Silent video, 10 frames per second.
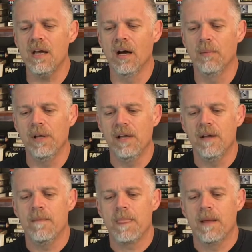Um,
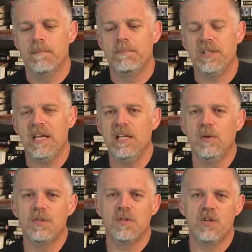but then he
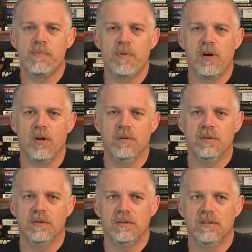loses the Super
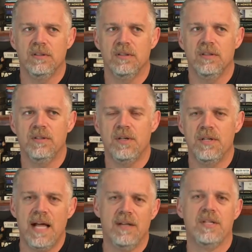Bowl to the
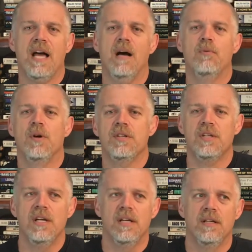Dallas Cowboys,
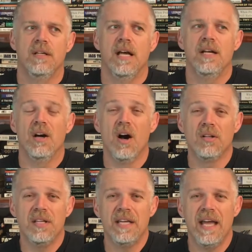an
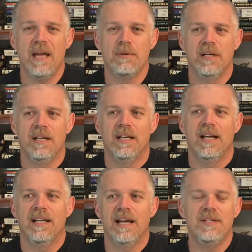ugly game
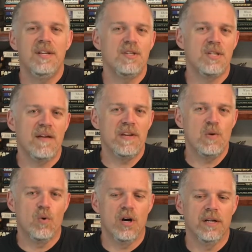in
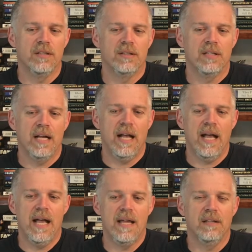1971,
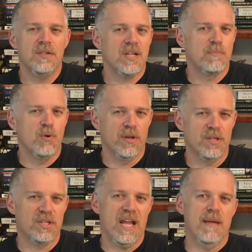and it looks like more of the
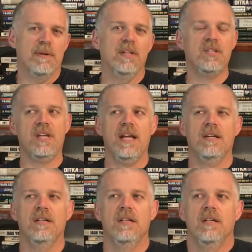same. It looks
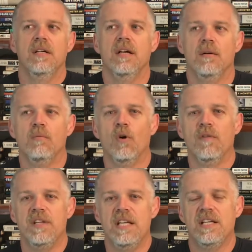like more
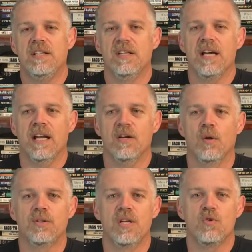of the, the kind of
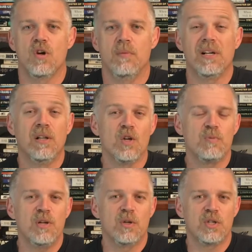Colt syndrome, a close
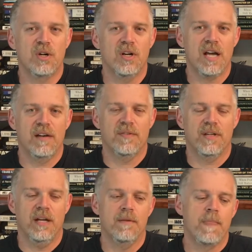but no cigar kind of
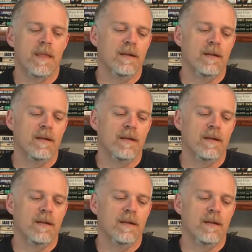thing.